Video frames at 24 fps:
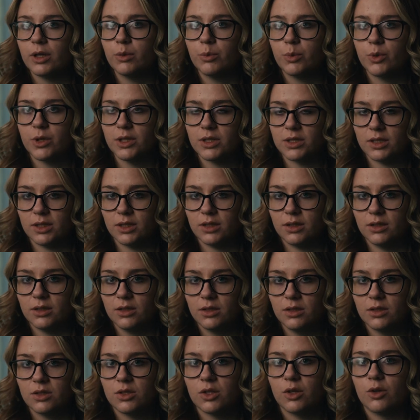in
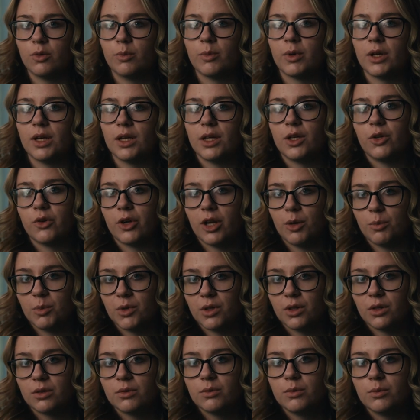prison, so my
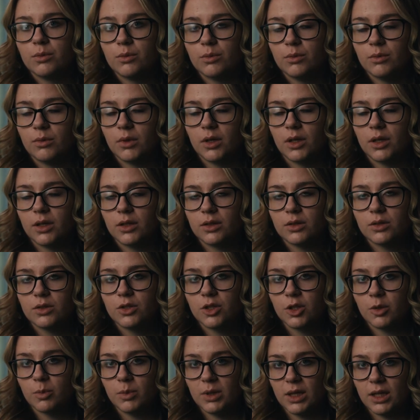grandma
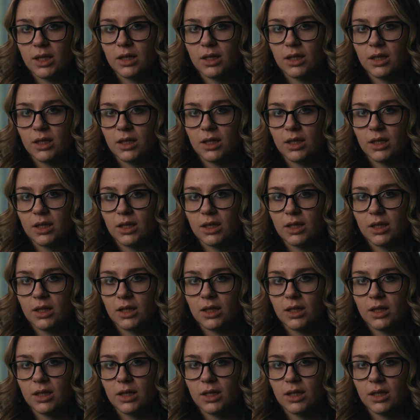took me